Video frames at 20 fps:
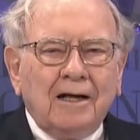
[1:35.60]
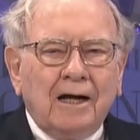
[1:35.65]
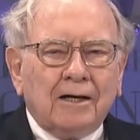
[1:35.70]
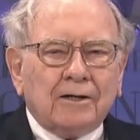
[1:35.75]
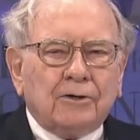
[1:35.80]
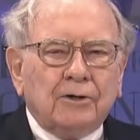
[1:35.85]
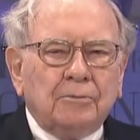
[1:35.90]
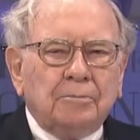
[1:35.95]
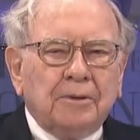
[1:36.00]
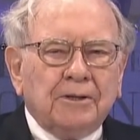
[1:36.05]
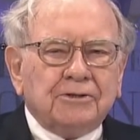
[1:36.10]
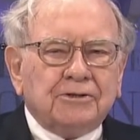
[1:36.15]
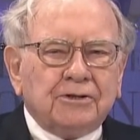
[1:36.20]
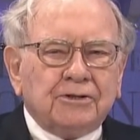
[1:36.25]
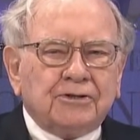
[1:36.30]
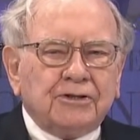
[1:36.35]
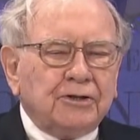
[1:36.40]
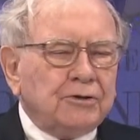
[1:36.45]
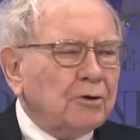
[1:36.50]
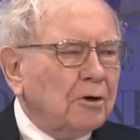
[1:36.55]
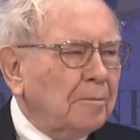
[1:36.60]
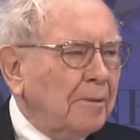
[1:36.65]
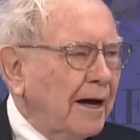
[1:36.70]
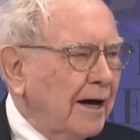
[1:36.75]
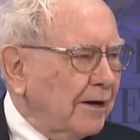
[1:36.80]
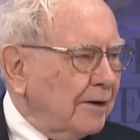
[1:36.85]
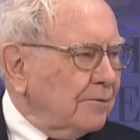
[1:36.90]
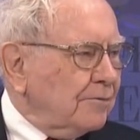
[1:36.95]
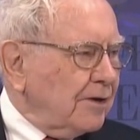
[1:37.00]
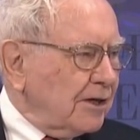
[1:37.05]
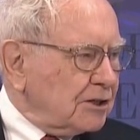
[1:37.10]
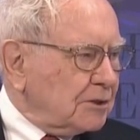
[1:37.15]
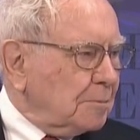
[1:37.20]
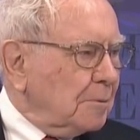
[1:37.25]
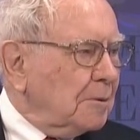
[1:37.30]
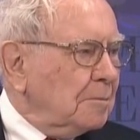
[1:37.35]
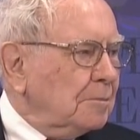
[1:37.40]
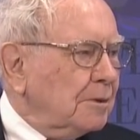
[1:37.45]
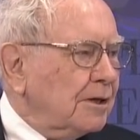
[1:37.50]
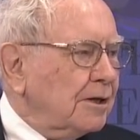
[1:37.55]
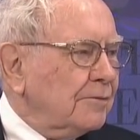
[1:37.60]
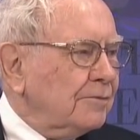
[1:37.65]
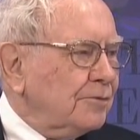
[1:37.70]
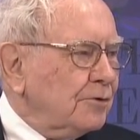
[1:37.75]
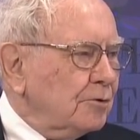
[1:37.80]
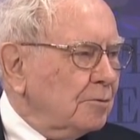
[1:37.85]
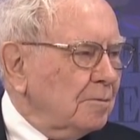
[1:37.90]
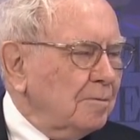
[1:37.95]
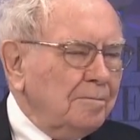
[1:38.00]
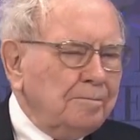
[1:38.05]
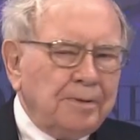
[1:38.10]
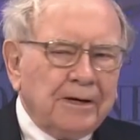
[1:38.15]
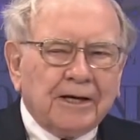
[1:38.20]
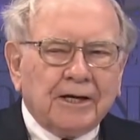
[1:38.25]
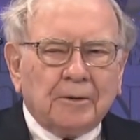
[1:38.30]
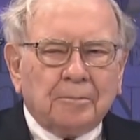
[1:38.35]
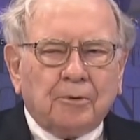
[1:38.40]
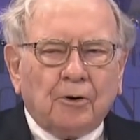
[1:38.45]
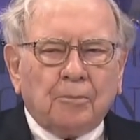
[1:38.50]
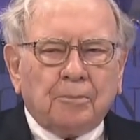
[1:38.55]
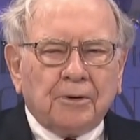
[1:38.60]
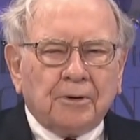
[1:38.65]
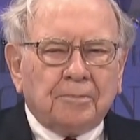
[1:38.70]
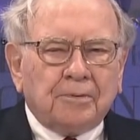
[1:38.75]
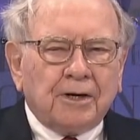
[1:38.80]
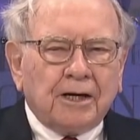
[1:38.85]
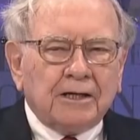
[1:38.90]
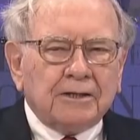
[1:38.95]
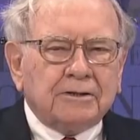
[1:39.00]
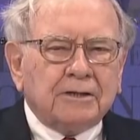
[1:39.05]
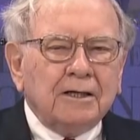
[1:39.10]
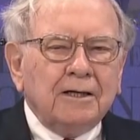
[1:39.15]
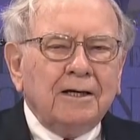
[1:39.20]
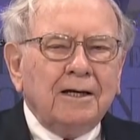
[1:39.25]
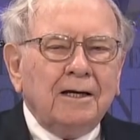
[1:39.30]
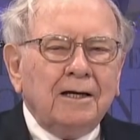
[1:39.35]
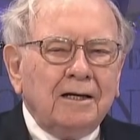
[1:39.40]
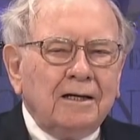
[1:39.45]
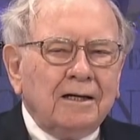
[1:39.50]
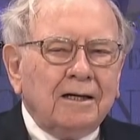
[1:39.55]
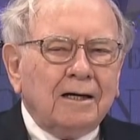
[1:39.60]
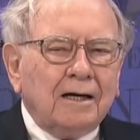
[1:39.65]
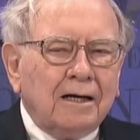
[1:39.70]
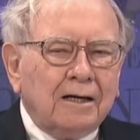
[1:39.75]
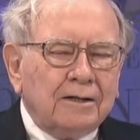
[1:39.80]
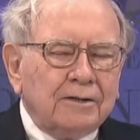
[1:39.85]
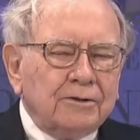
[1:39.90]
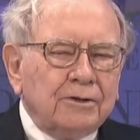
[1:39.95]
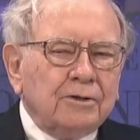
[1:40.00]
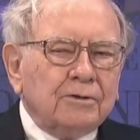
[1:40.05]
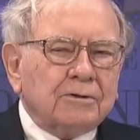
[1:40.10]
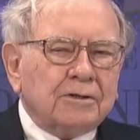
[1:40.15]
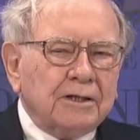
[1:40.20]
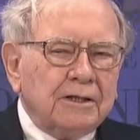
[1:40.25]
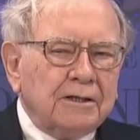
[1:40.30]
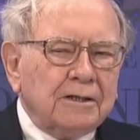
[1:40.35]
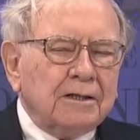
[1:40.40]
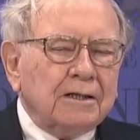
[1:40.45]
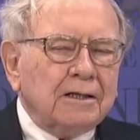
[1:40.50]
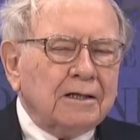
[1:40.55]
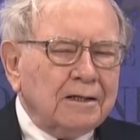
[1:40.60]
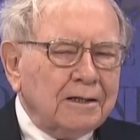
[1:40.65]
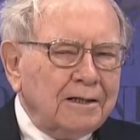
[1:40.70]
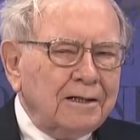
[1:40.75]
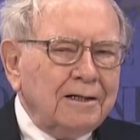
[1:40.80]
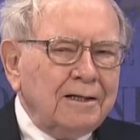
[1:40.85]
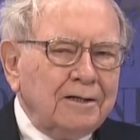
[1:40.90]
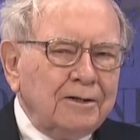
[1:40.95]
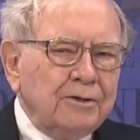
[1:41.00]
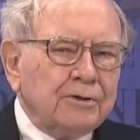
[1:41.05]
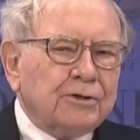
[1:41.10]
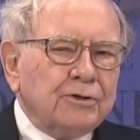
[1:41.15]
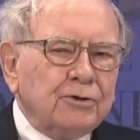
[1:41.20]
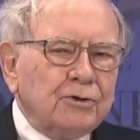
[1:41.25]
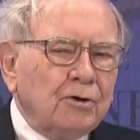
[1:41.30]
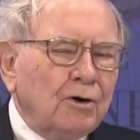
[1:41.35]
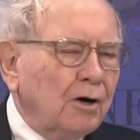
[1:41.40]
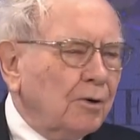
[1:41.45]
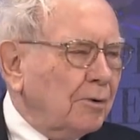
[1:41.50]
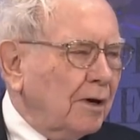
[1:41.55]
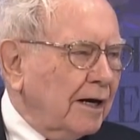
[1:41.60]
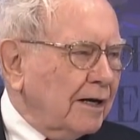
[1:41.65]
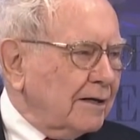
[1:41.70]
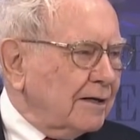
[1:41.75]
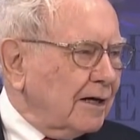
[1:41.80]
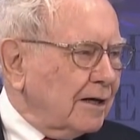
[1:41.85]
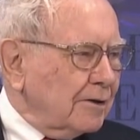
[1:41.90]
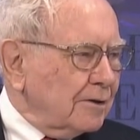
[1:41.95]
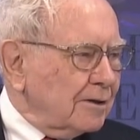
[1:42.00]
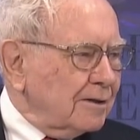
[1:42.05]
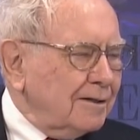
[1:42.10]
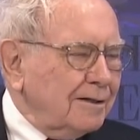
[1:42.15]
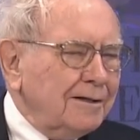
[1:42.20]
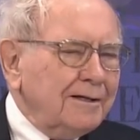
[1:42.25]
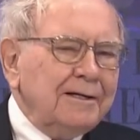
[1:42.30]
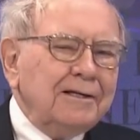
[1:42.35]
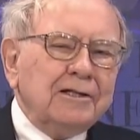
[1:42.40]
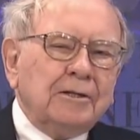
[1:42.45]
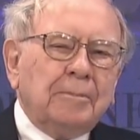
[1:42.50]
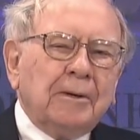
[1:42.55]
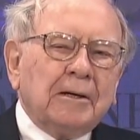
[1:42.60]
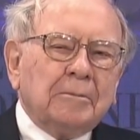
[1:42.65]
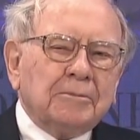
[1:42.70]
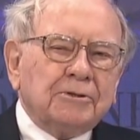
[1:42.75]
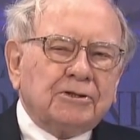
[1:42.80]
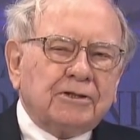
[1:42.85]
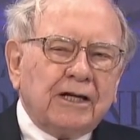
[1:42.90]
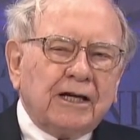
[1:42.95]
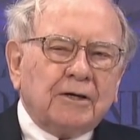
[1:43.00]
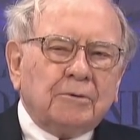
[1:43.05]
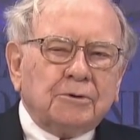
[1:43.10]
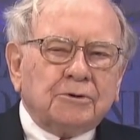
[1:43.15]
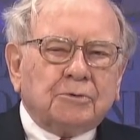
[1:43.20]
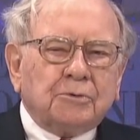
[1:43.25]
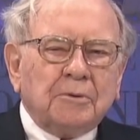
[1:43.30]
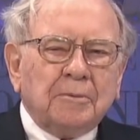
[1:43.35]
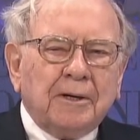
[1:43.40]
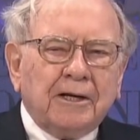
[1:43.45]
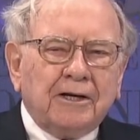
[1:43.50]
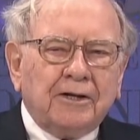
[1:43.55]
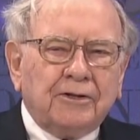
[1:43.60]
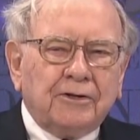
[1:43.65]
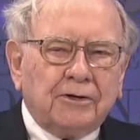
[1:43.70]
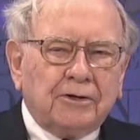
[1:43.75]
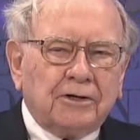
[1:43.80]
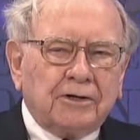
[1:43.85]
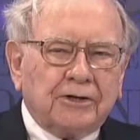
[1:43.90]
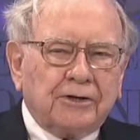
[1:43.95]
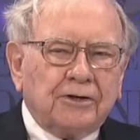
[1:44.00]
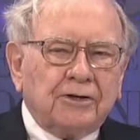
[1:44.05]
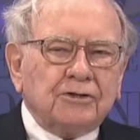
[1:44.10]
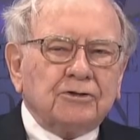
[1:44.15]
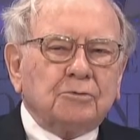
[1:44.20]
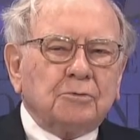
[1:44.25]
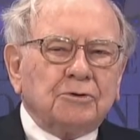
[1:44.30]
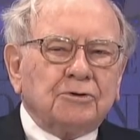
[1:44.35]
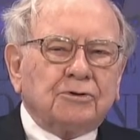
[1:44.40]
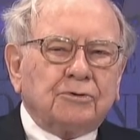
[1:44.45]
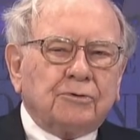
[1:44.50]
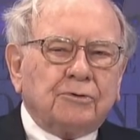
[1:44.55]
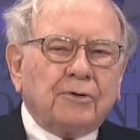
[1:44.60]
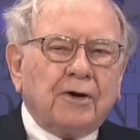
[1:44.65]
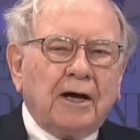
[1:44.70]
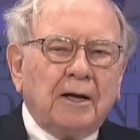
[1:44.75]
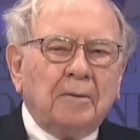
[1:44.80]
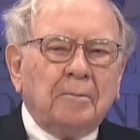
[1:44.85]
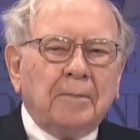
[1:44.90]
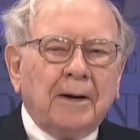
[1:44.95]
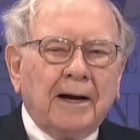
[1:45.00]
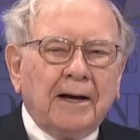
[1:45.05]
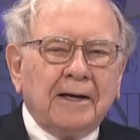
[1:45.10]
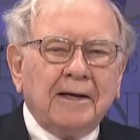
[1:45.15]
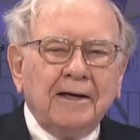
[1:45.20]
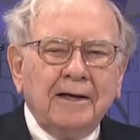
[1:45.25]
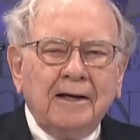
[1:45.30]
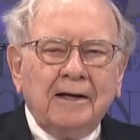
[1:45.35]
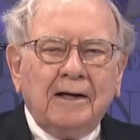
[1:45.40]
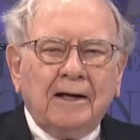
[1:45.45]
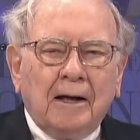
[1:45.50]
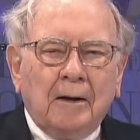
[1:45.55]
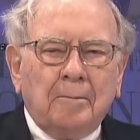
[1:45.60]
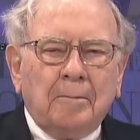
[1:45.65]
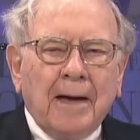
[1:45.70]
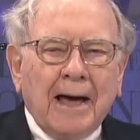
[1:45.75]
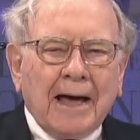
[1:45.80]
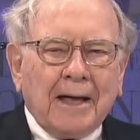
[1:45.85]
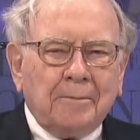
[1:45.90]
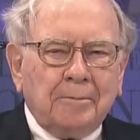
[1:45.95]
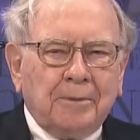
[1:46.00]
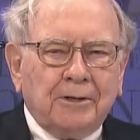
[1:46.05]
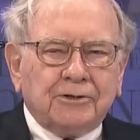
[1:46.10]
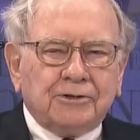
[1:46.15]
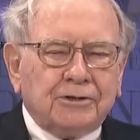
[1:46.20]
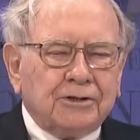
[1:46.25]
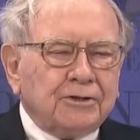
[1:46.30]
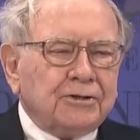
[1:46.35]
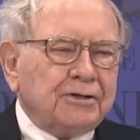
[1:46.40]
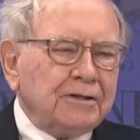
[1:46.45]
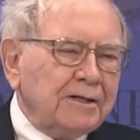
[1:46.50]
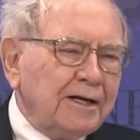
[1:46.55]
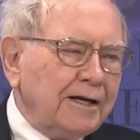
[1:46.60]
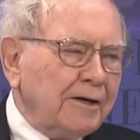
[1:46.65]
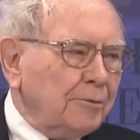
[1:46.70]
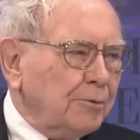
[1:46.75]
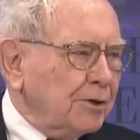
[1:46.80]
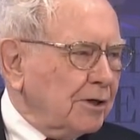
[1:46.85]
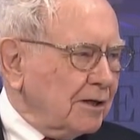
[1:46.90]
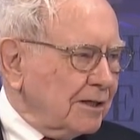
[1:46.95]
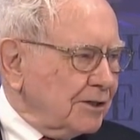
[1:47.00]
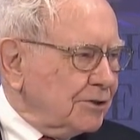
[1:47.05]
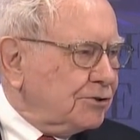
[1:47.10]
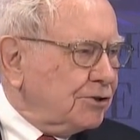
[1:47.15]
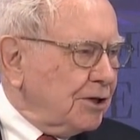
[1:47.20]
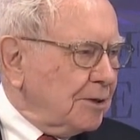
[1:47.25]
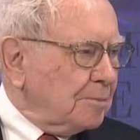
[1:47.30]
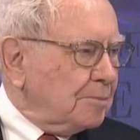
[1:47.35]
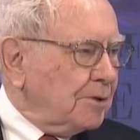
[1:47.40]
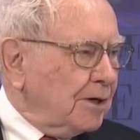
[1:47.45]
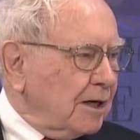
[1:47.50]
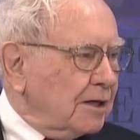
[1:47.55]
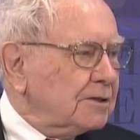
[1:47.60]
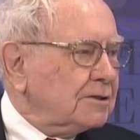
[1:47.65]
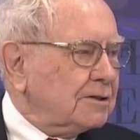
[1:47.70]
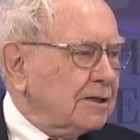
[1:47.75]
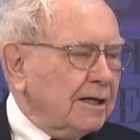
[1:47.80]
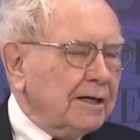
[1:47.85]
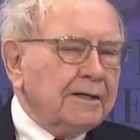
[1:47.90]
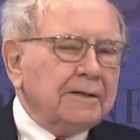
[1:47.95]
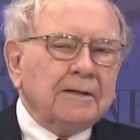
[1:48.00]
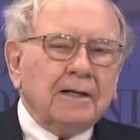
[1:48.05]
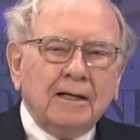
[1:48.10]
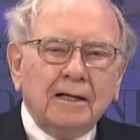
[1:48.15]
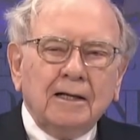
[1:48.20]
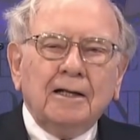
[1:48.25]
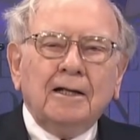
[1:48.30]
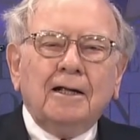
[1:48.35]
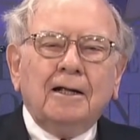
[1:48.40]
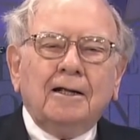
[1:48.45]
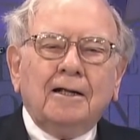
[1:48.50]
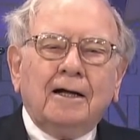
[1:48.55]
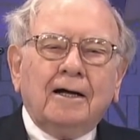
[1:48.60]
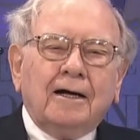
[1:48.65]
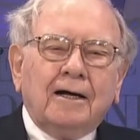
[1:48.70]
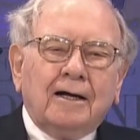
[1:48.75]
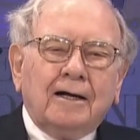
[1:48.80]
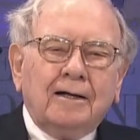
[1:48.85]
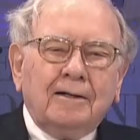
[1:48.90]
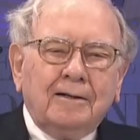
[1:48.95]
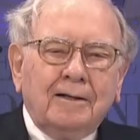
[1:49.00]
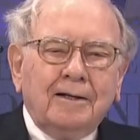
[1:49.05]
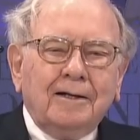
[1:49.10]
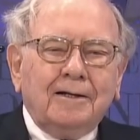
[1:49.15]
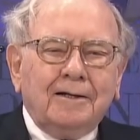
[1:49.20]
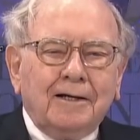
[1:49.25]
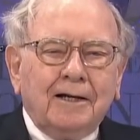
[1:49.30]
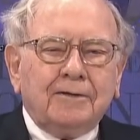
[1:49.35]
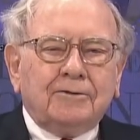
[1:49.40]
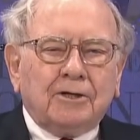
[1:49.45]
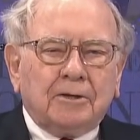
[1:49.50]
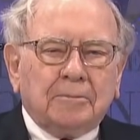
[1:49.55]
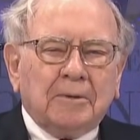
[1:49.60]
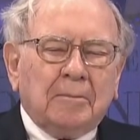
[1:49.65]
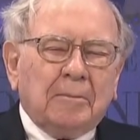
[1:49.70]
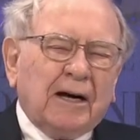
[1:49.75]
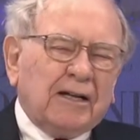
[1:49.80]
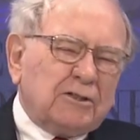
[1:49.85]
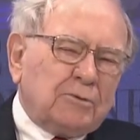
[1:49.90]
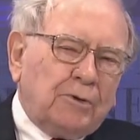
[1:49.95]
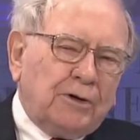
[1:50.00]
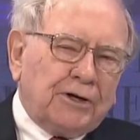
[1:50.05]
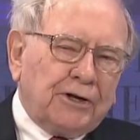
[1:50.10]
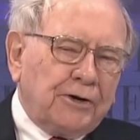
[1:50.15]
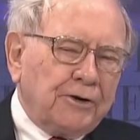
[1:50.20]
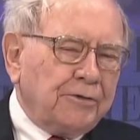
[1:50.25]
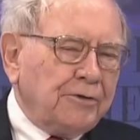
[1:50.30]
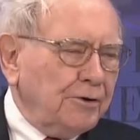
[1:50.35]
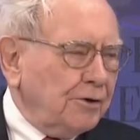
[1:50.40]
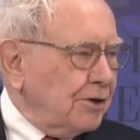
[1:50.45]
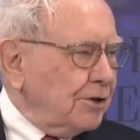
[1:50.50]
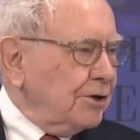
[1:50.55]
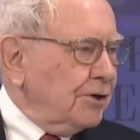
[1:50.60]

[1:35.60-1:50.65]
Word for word: a good business into a bad investment, but if you pay an appropriate price, uh, you can uh, you can do all right. Now, the, the big mistake which we made in the early years was to try and buy a bad business at a really cheap price, and uh, it took me about twenty or thirty